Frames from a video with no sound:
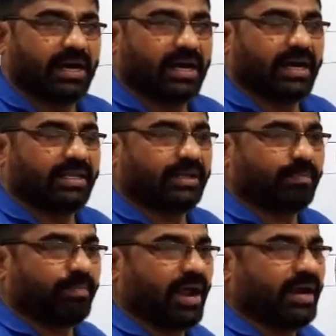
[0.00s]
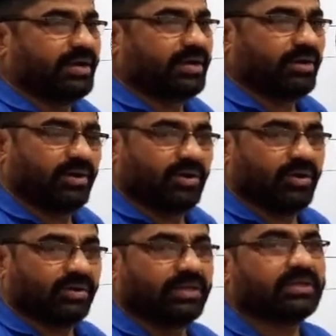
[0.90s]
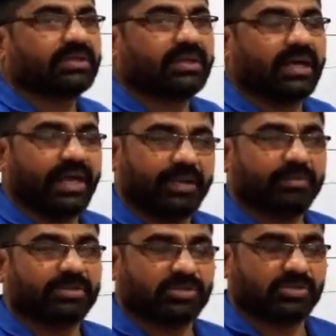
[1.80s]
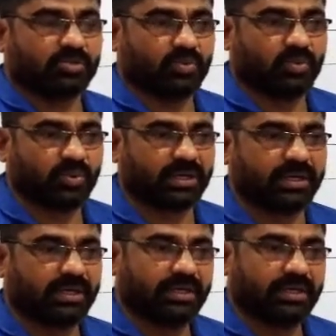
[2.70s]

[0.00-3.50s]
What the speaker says: either plant or the animals also. Okay,